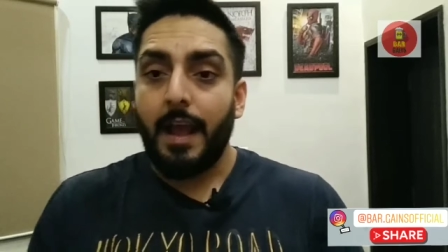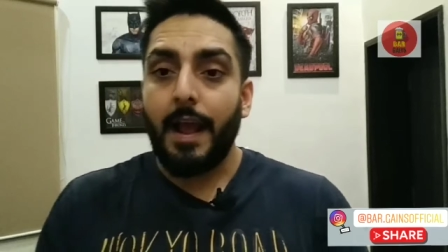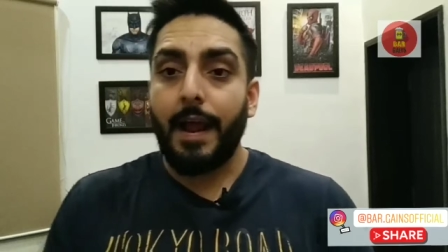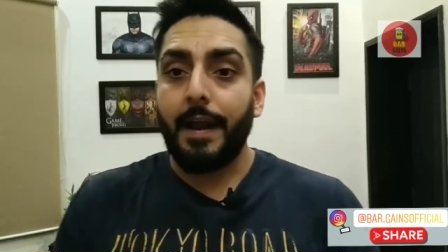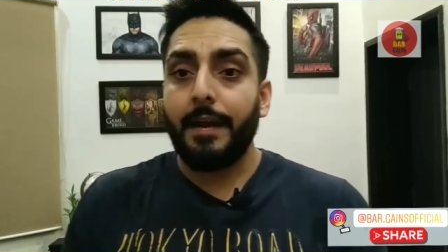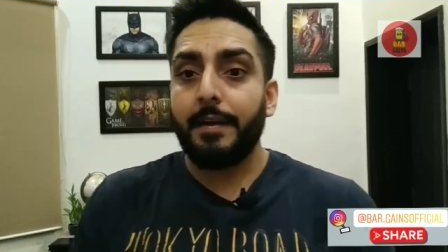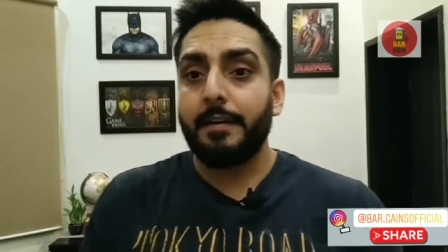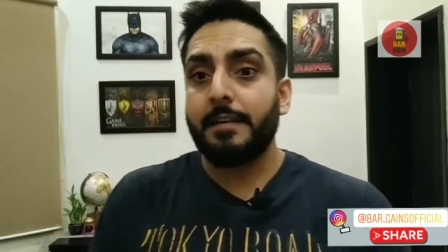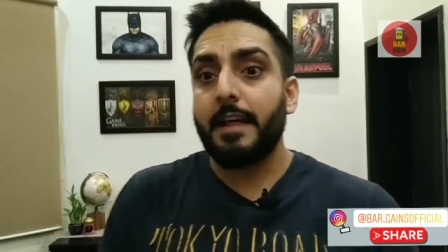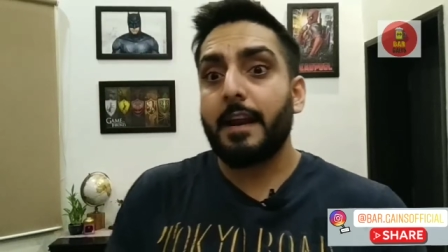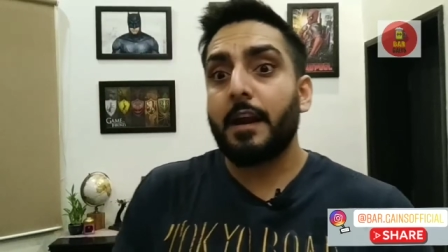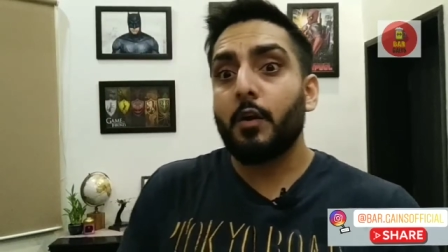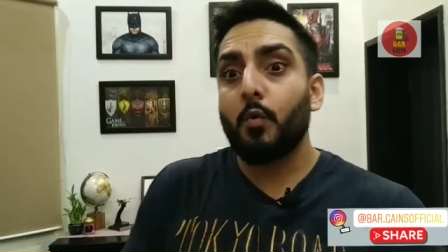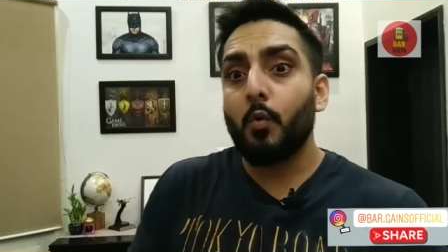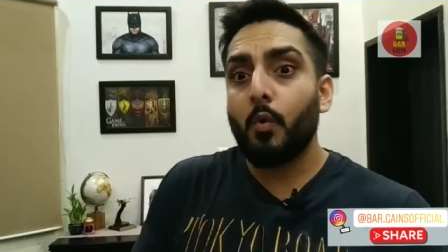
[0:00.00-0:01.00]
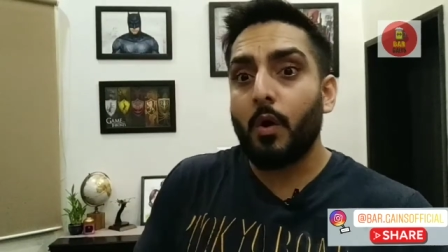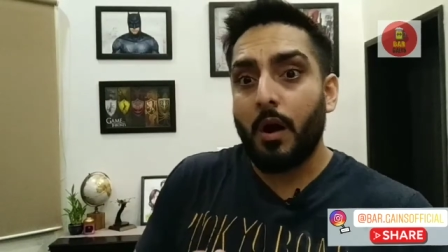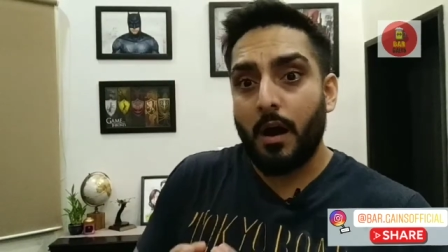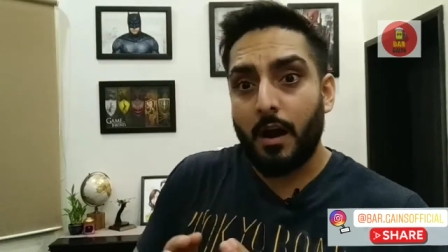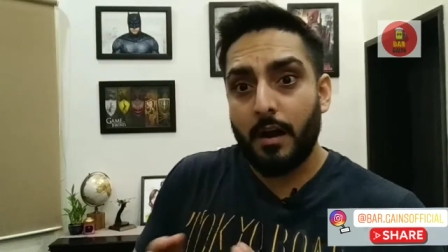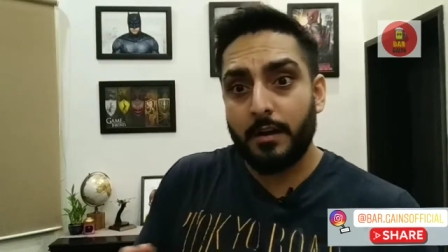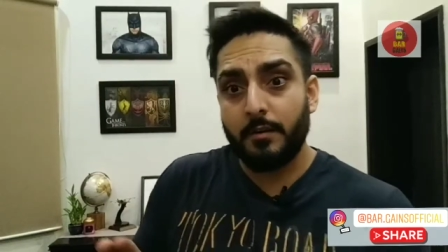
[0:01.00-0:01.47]
and there are no
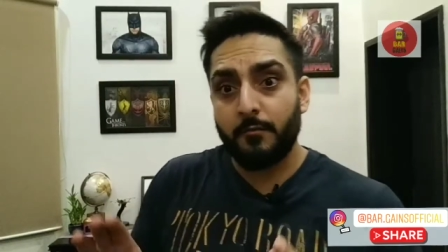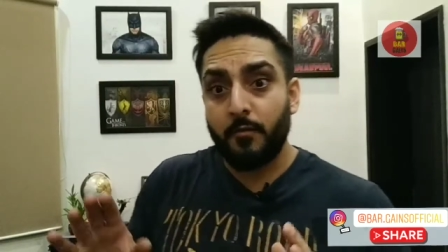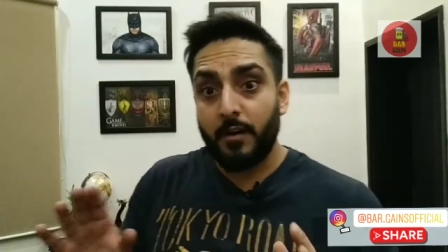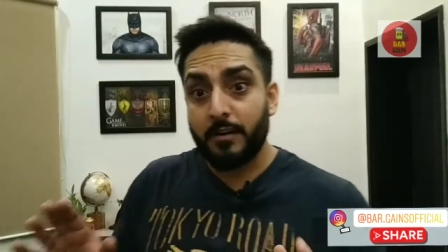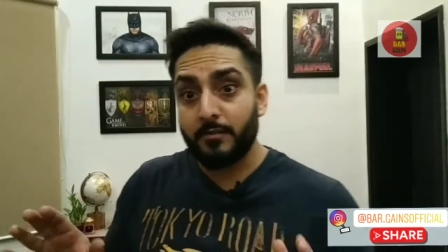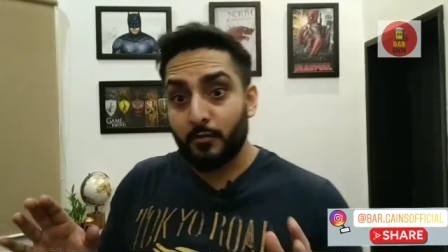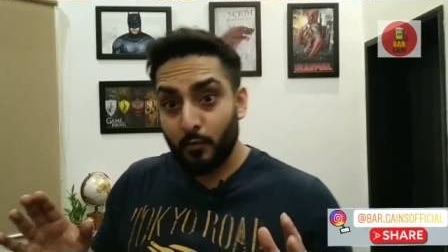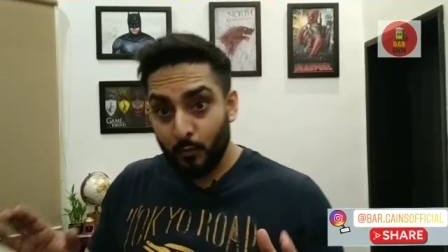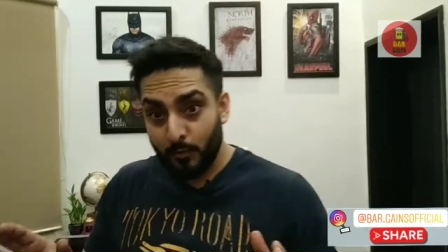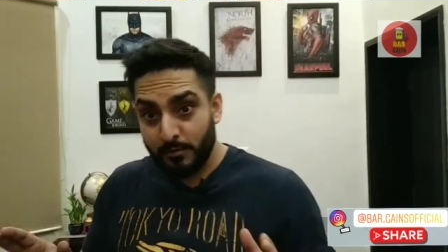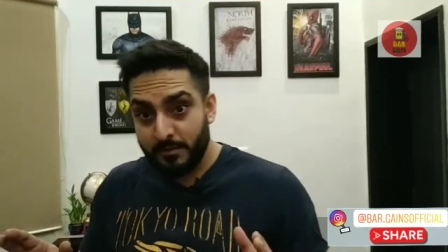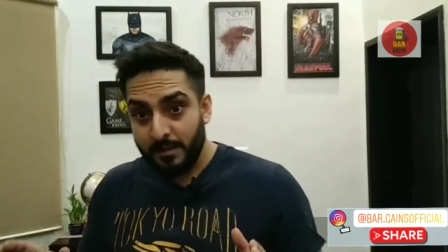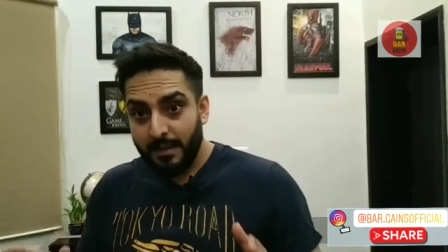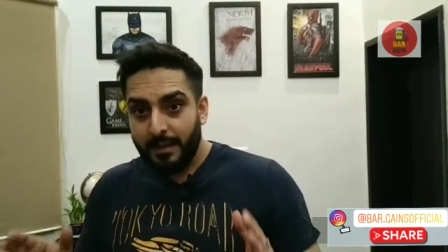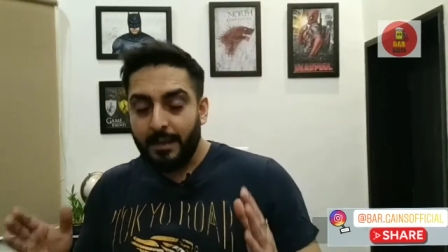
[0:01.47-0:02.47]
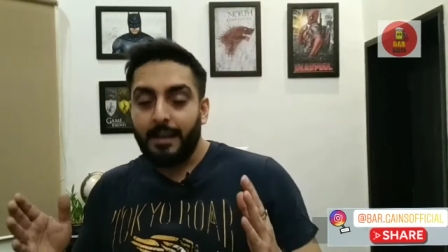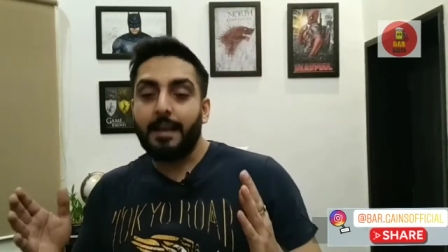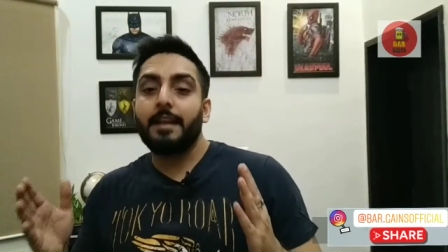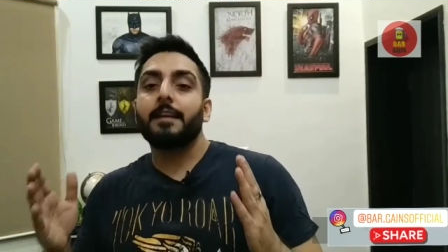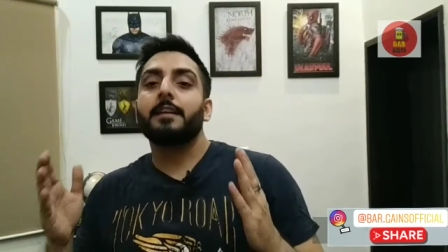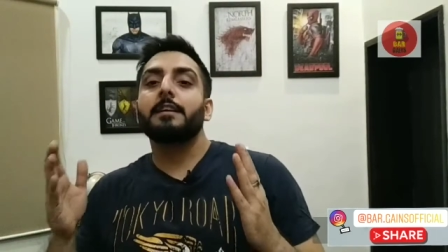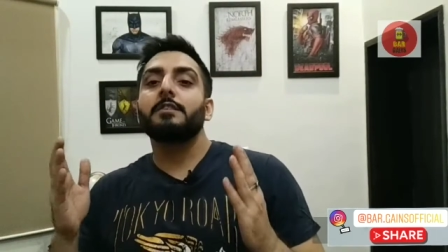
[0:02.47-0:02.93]
hard and fast rules
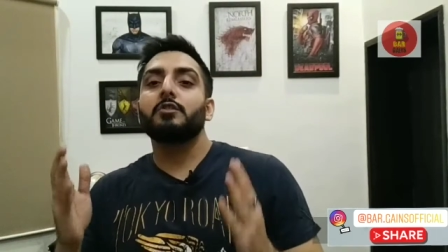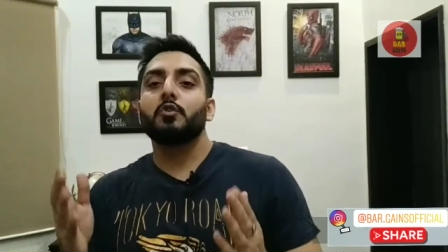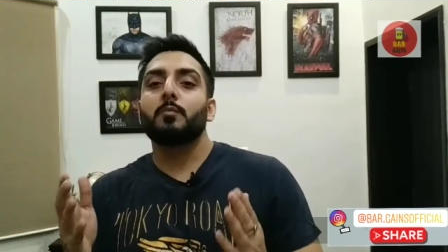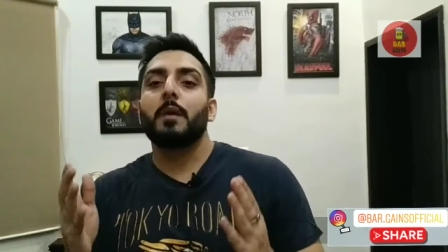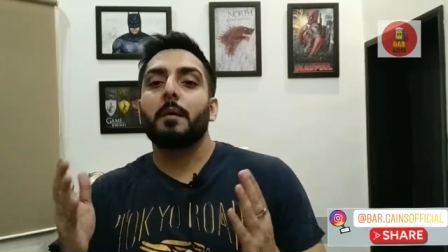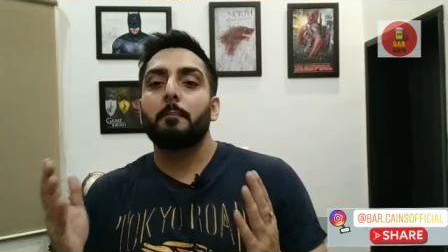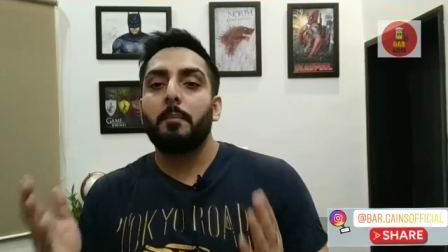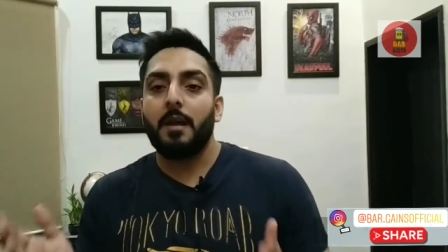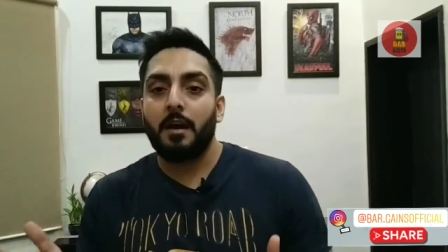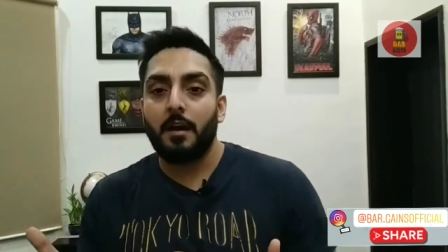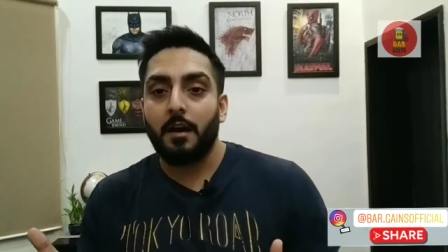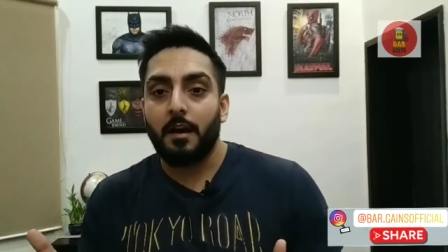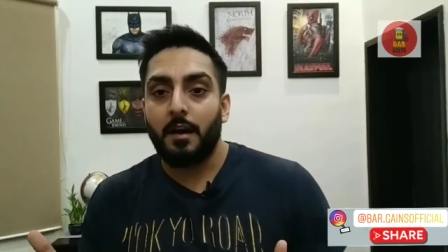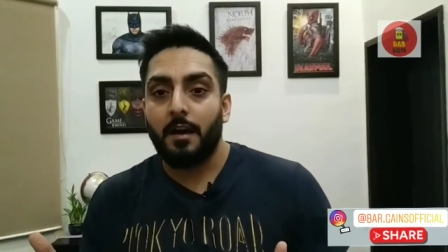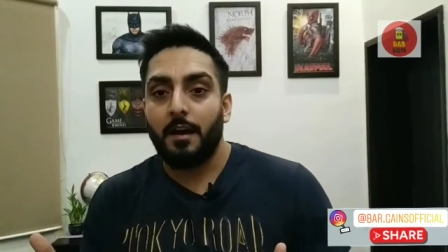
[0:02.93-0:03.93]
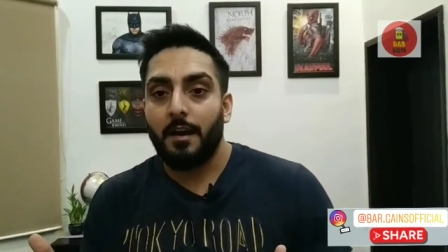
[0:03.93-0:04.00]
in consuming beer.